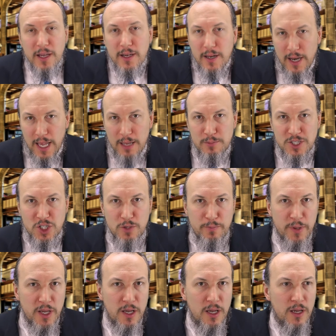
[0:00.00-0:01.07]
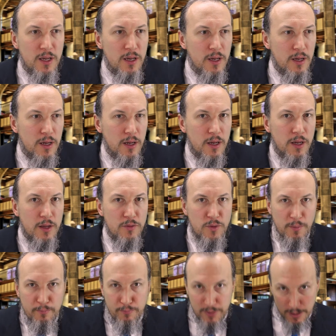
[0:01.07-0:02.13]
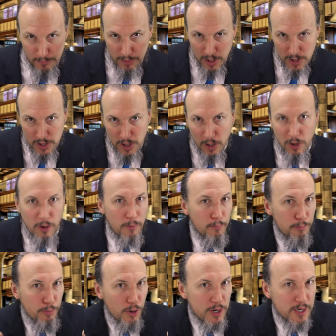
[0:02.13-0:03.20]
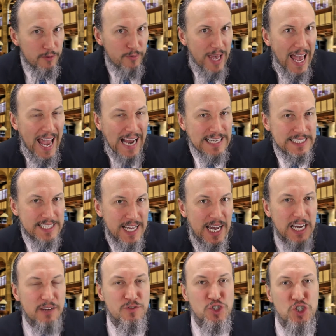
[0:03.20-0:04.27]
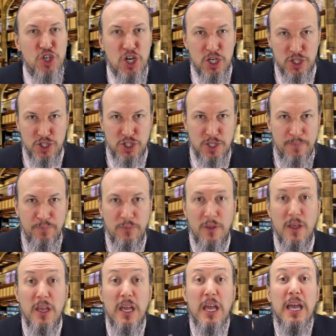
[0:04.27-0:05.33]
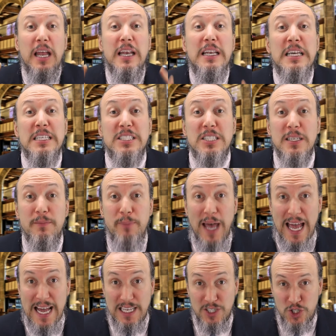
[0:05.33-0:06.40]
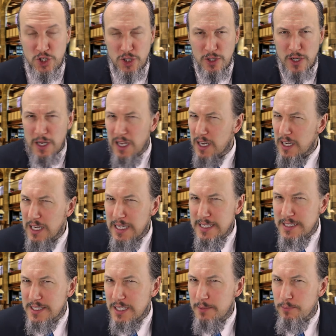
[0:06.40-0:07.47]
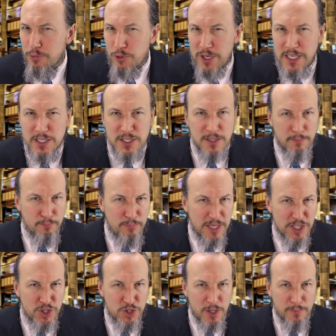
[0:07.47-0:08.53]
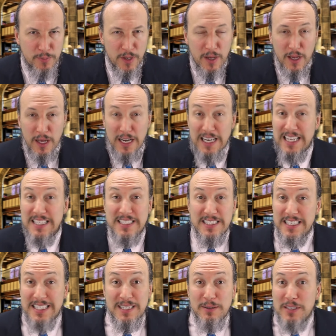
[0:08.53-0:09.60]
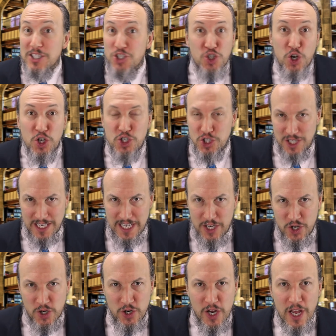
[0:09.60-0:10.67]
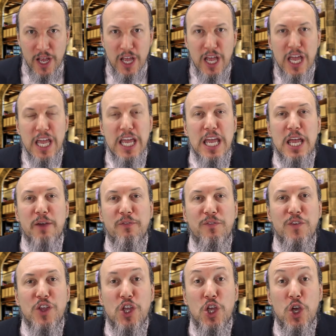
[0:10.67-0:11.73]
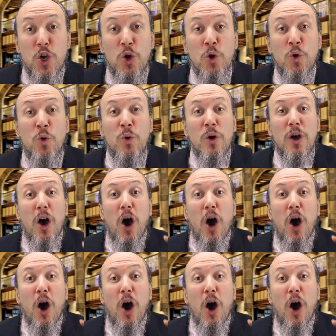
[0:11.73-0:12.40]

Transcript: claims to be the biblical book of Acts kind of church. Listen, pastor, listen, priest, bishop, listen, church leader. If you